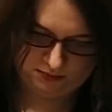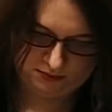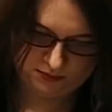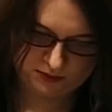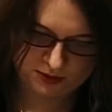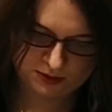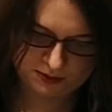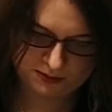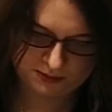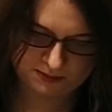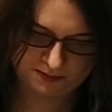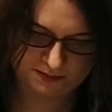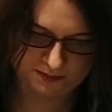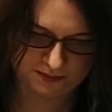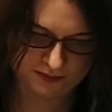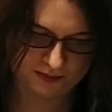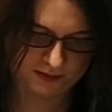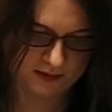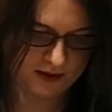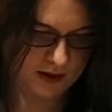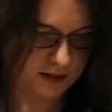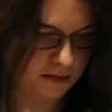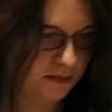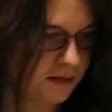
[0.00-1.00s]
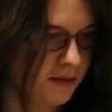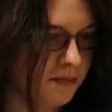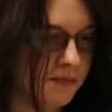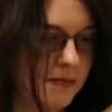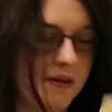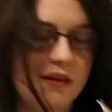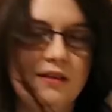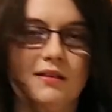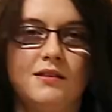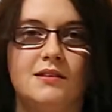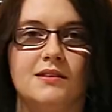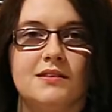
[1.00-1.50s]
come on,
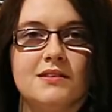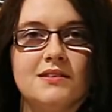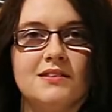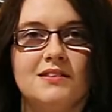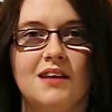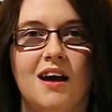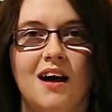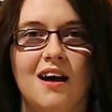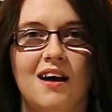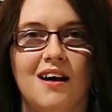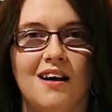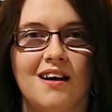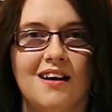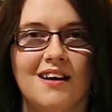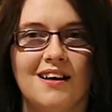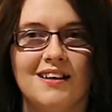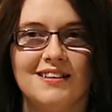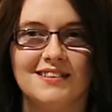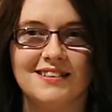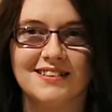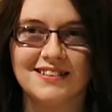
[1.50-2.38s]
bookmarks! Oh.